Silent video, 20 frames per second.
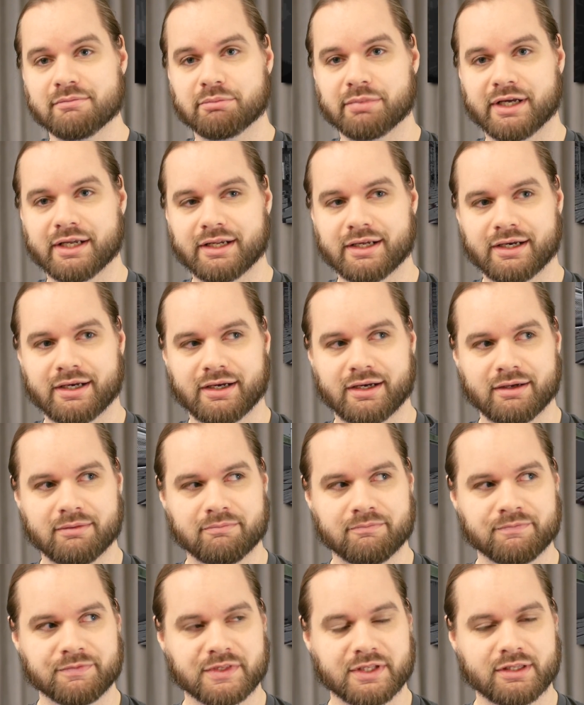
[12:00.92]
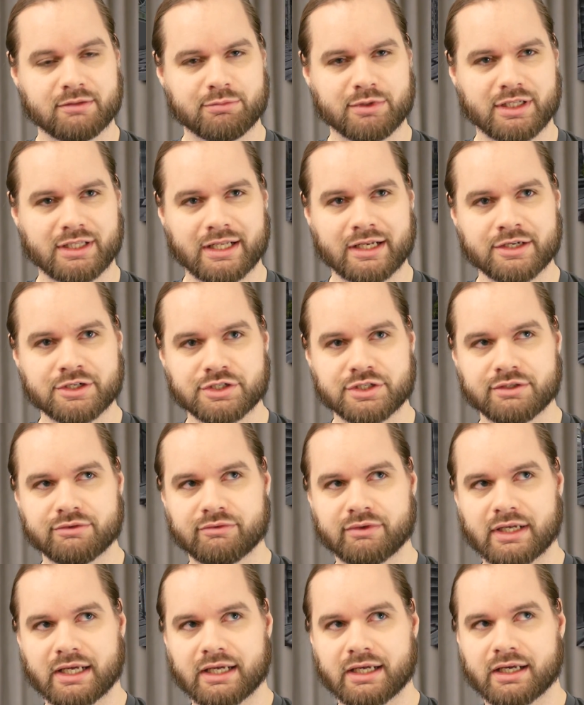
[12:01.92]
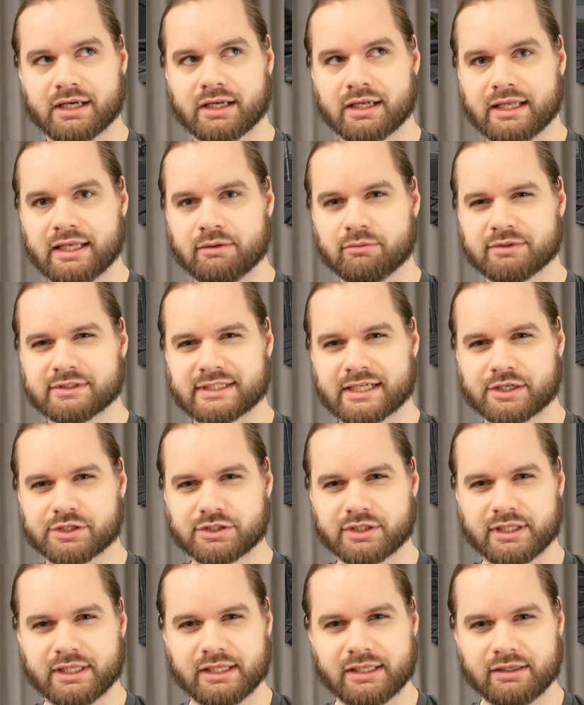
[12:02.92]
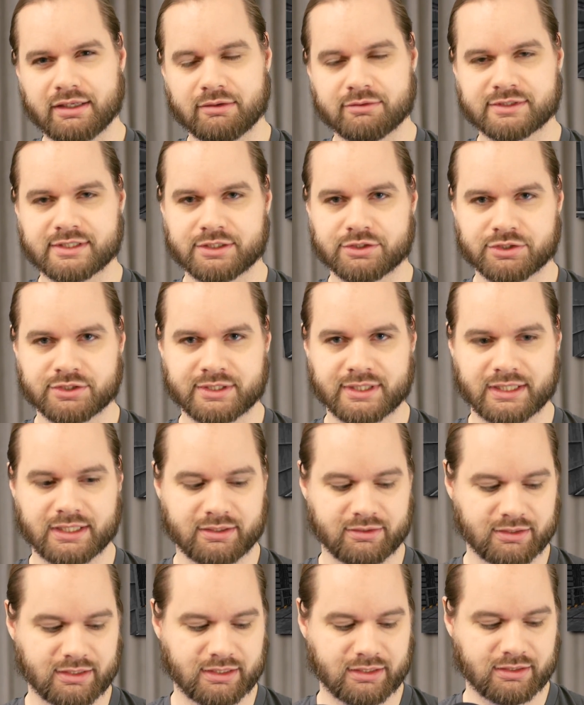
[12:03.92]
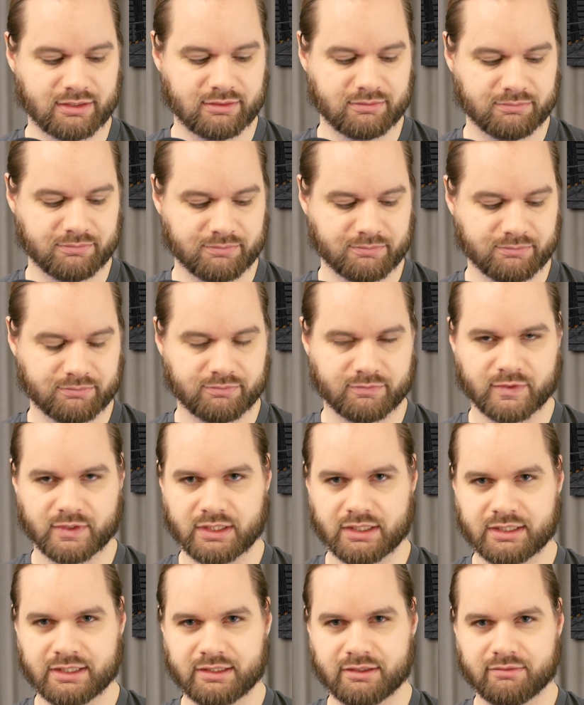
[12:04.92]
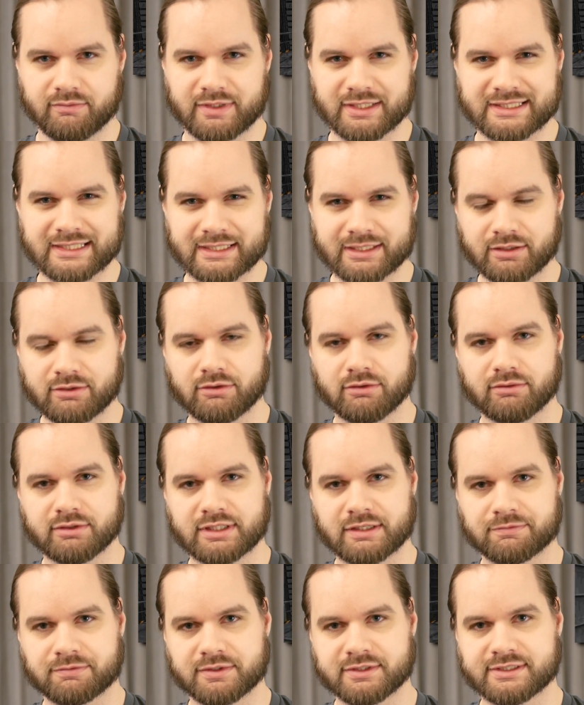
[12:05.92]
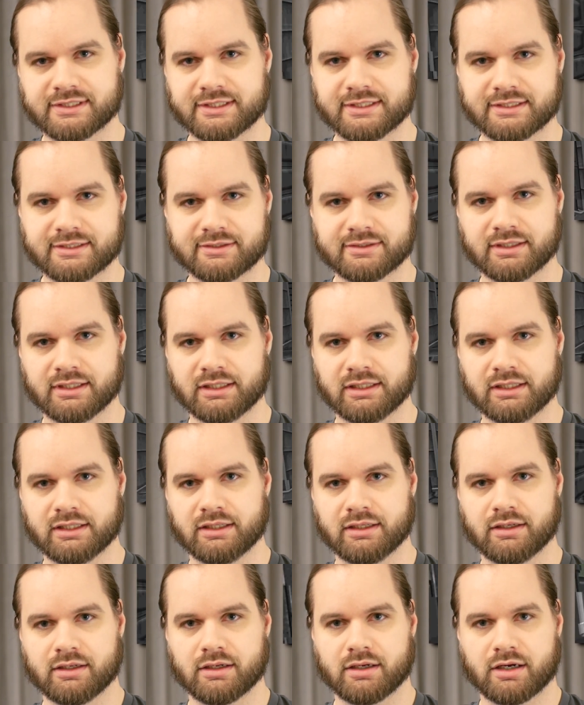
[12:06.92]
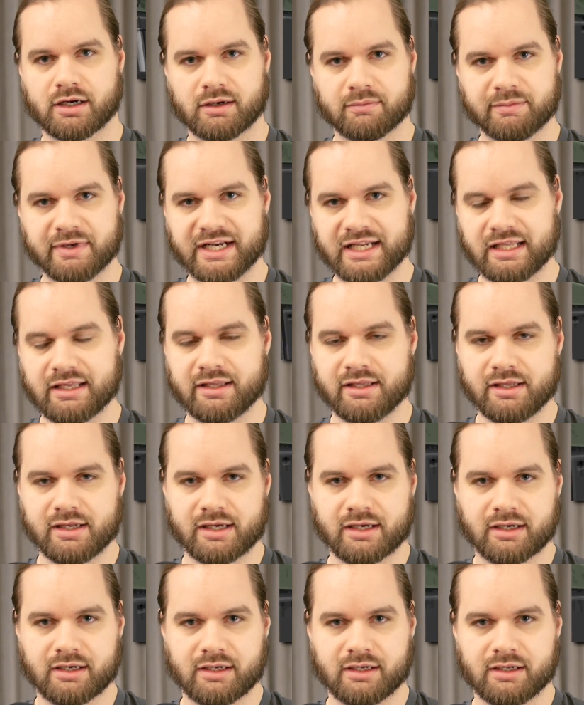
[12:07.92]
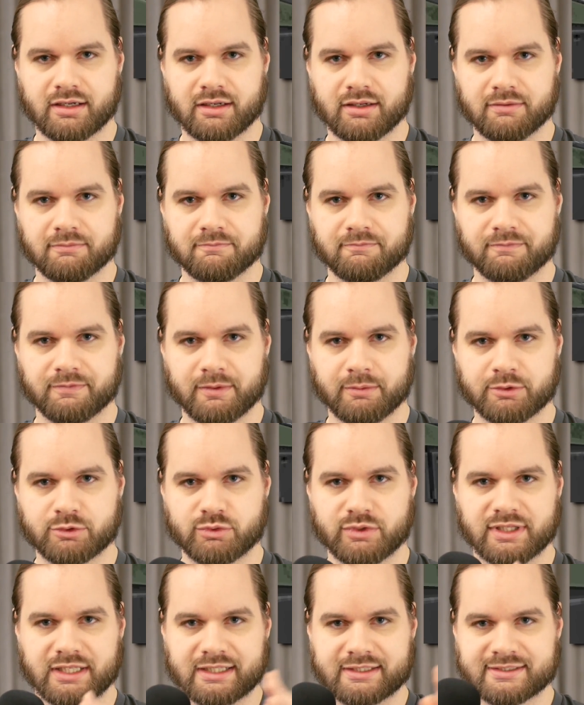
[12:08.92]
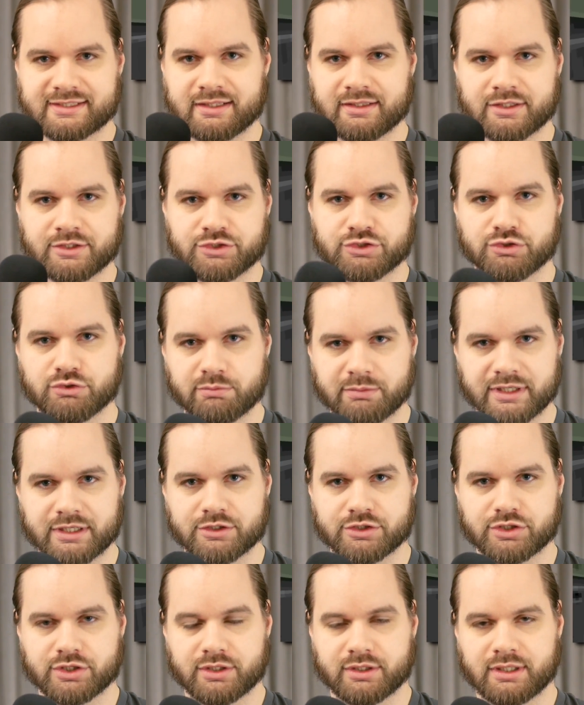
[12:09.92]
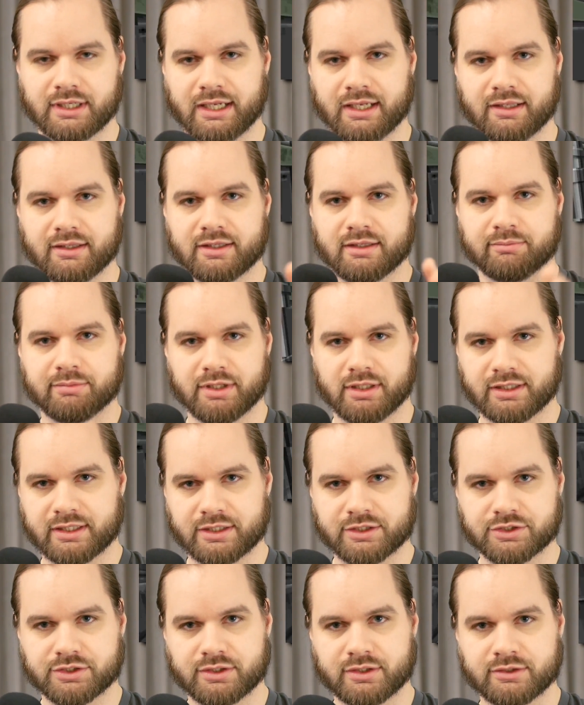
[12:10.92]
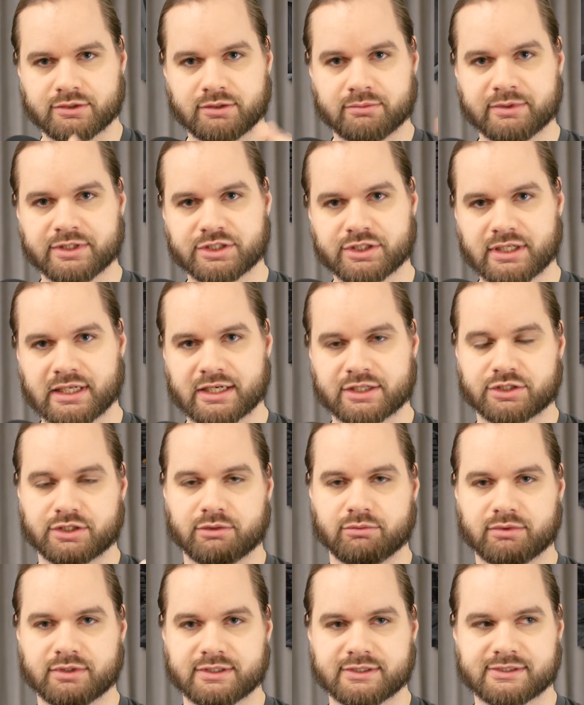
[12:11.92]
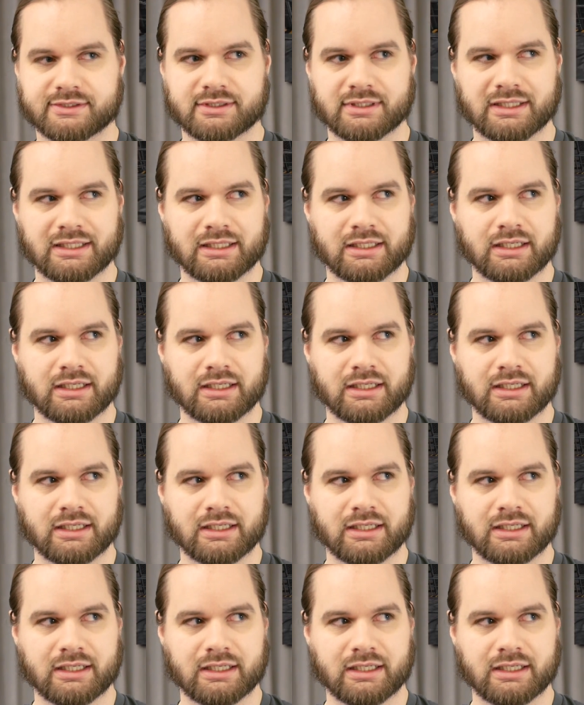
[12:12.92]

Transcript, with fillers: but you know, the build engine, it was interesting. The technical differences are many between, like, say, the Doom engine and the build engine. The Doom engine actually was